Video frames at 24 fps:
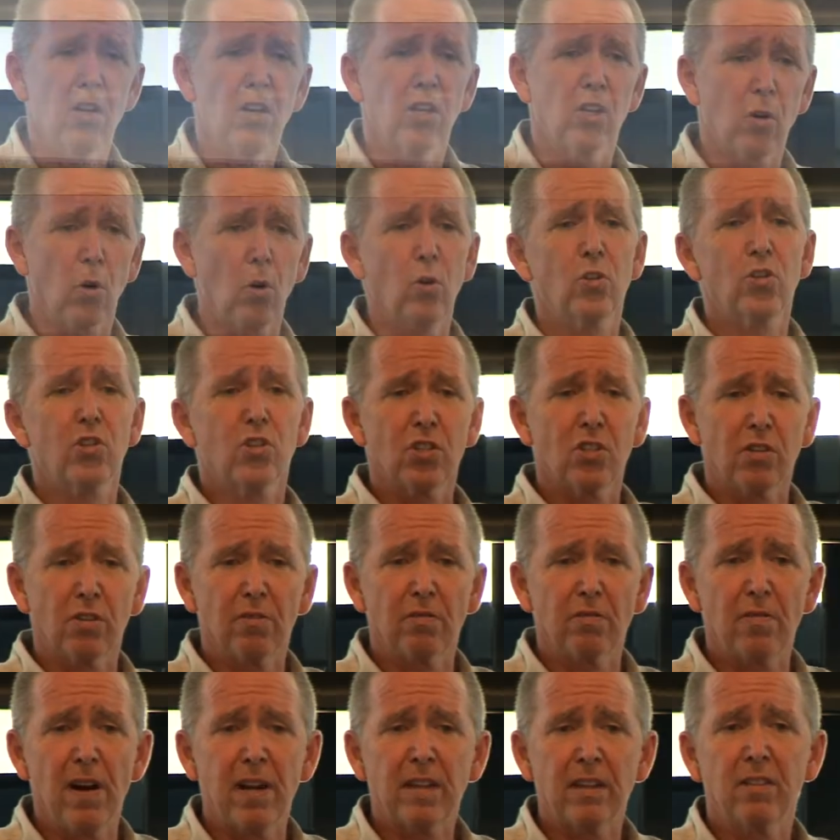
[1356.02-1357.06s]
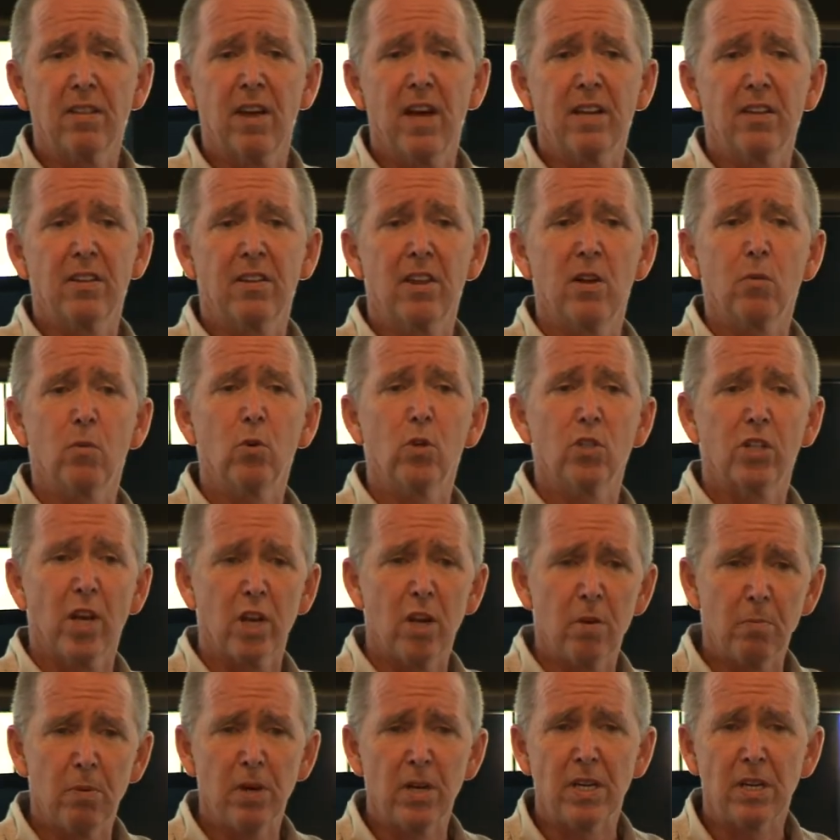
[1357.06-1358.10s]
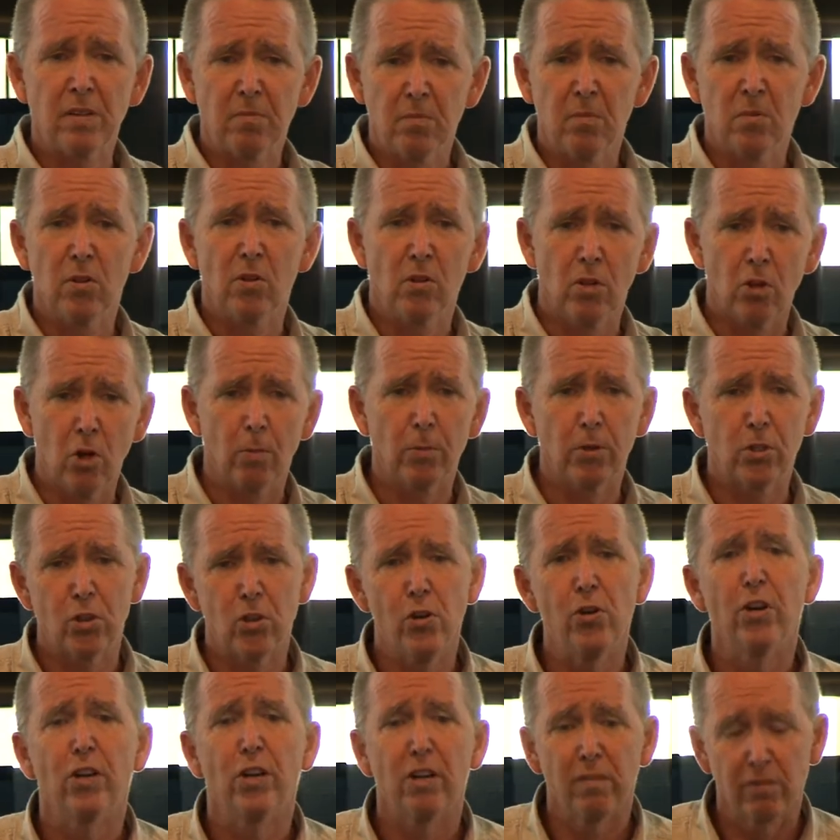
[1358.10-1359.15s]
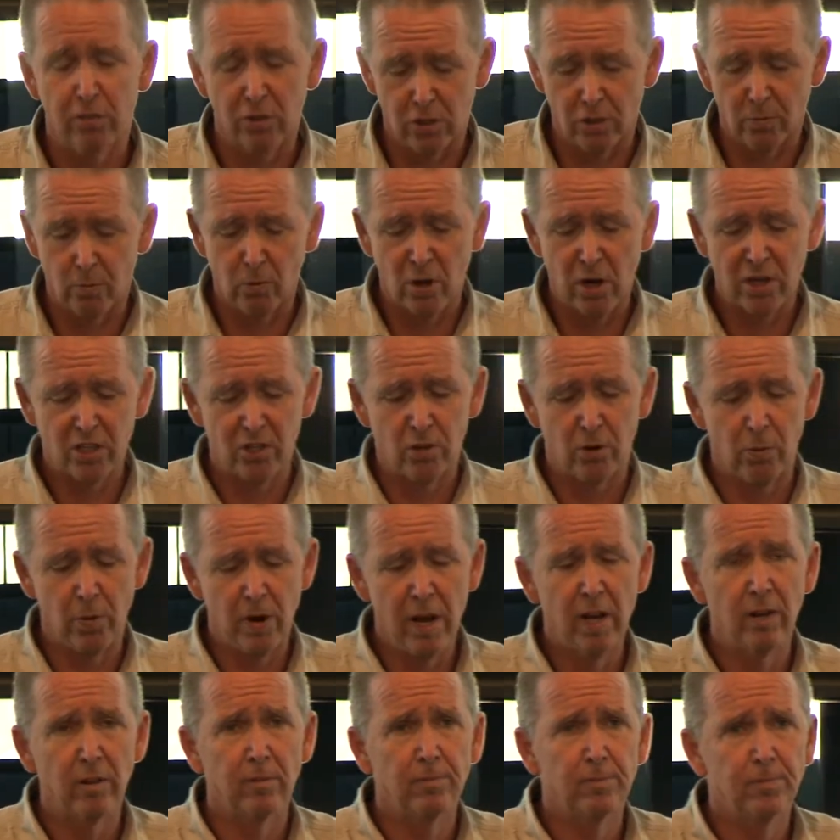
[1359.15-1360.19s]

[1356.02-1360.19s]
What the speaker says: conscious of the fact that there was going to be the opportunity for some rust around.